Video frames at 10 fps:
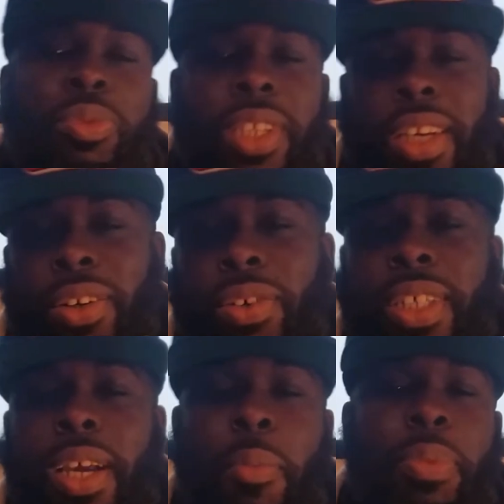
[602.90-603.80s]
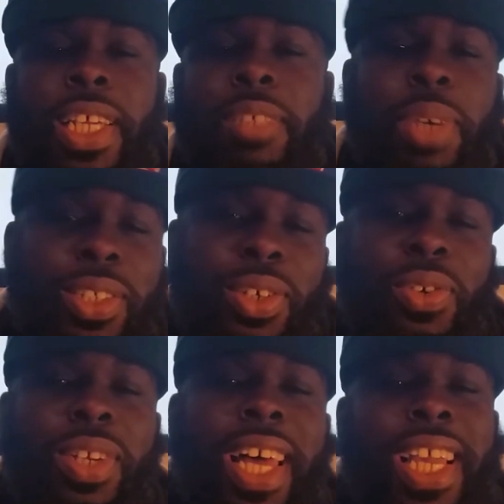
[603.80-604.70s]
channel. Please make sure
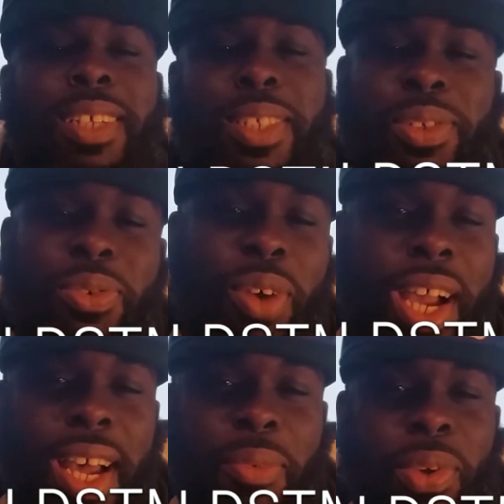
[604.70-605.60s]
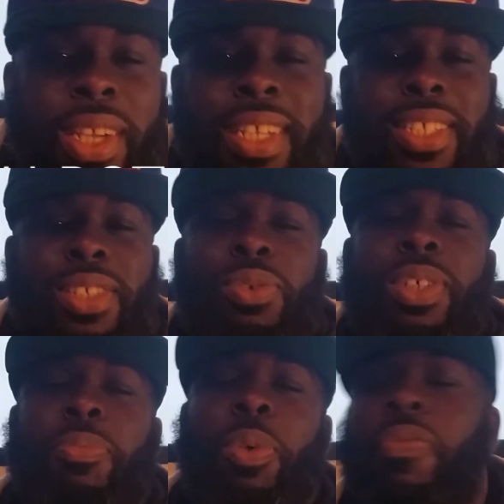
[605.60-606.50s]
you like and subscribe to
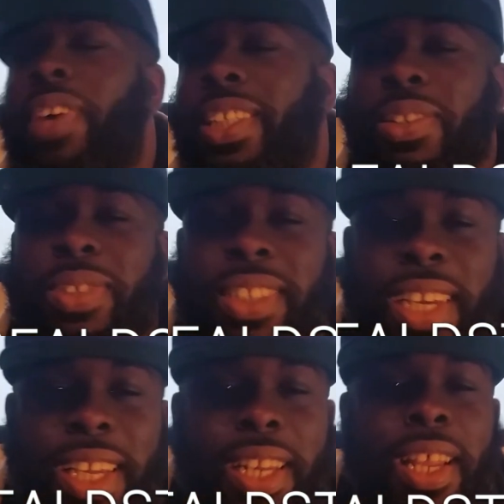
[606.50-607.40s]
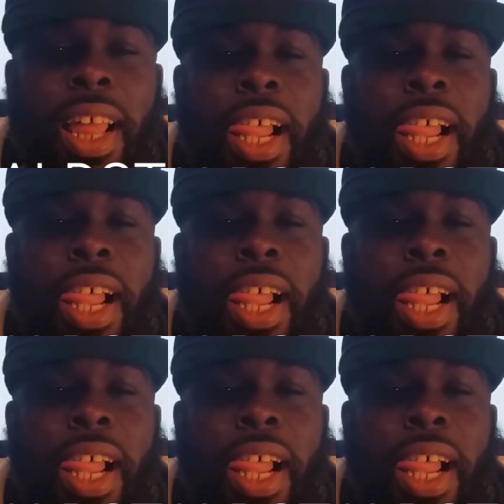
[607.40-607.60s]
this Professional Sutton